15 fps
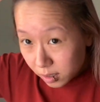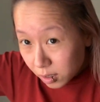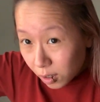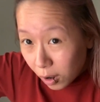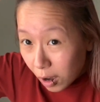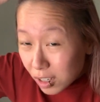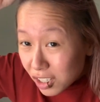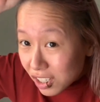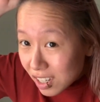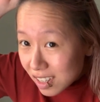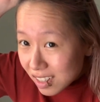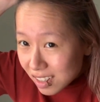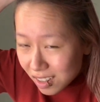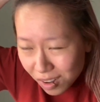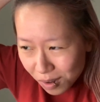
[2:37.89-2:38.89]

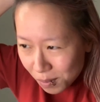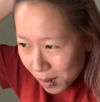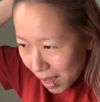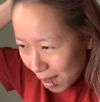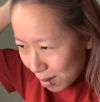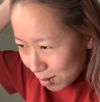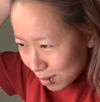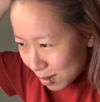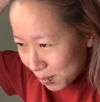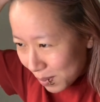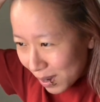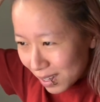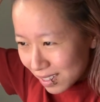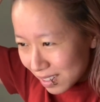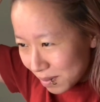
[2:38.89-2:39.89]
conscious about the
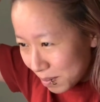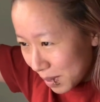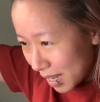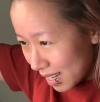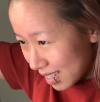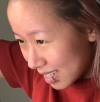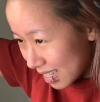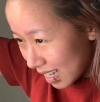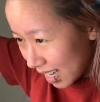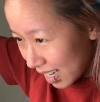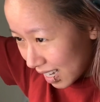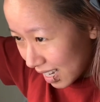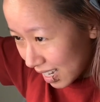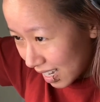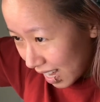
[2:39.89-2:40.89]
person being
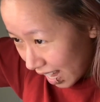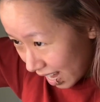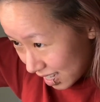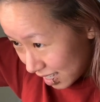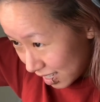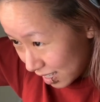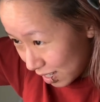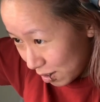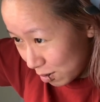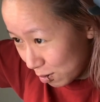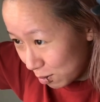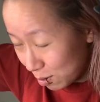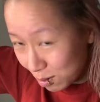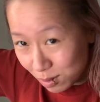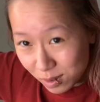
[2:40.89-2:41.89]
sick and
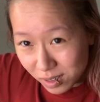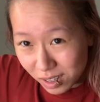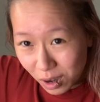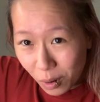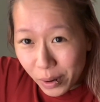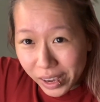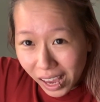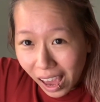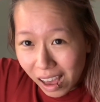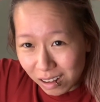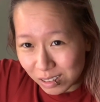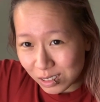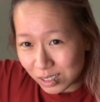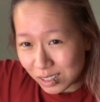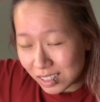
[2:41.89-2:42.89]
still going
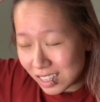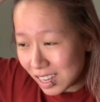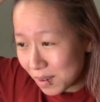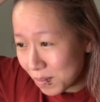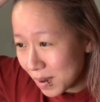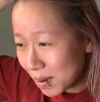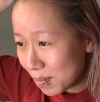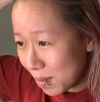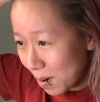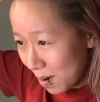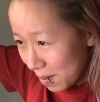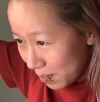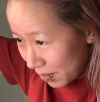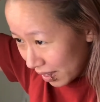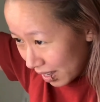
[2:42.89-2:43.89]
out to see people.